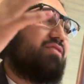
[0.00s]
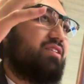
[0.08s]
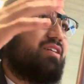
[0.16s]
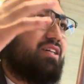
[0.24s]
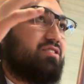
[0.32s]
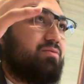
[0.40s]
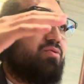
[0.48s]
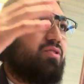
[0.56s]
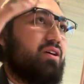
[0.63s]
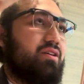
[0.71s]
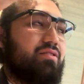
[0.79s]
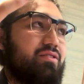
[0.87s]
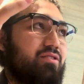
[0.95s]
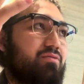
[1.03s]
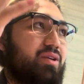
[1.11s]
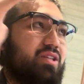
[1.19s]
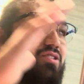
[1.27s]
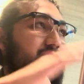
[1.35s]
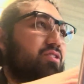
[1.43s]
DEI support on their
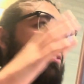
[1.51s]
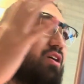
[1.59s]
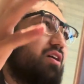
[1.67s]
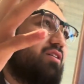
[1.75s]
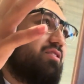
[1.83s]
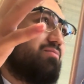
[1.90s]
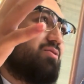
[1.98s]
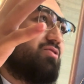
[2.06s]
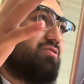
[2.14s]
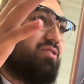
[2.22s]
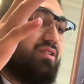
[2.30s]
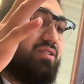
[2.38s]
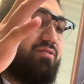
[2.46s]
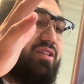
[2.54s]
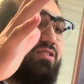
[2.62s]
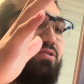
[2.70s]
homepages are not in the majority, right?